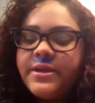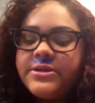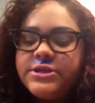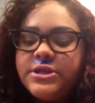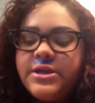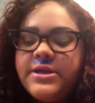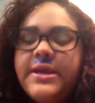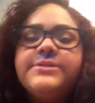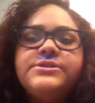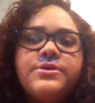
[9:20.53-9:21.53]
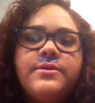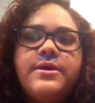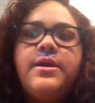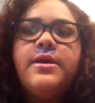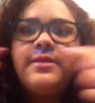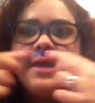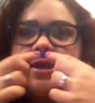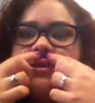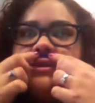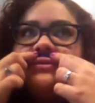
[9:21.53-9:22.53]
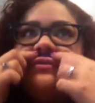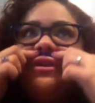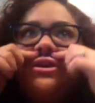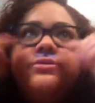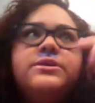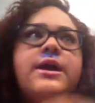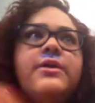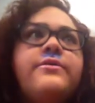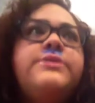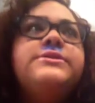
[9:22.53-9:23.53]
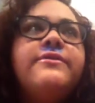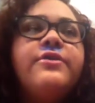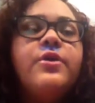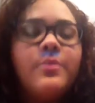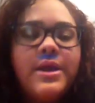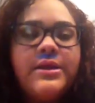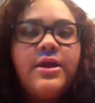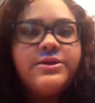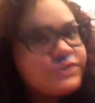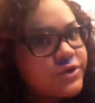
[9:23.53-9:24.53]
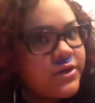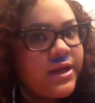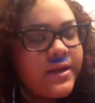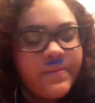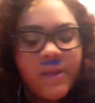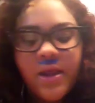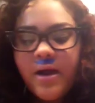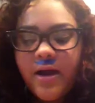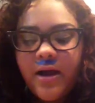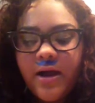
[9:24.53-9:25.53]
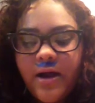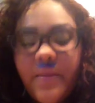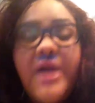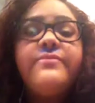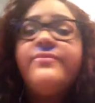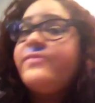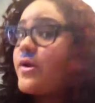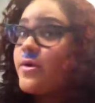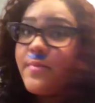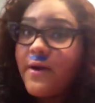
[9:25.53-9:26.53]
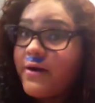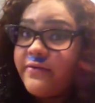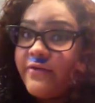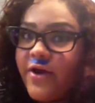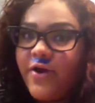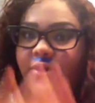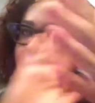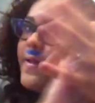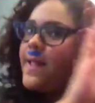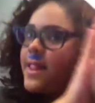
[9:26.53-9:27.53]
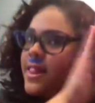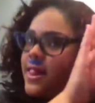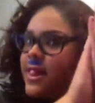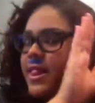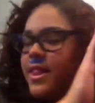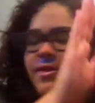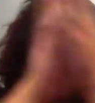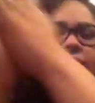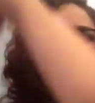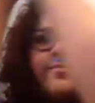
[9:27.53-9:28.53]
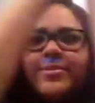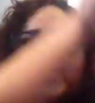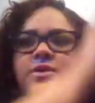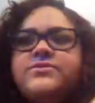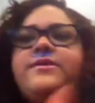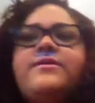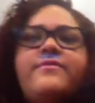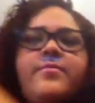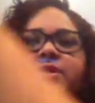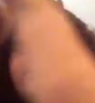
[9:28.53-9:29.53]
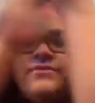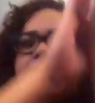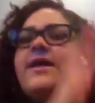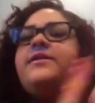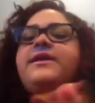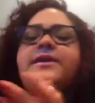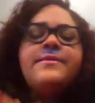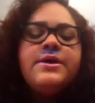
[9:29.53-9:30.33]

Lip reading: She is doing, like, these video diaries of her weight loss journey. I'm very proud of her. Round of applause for Natalie.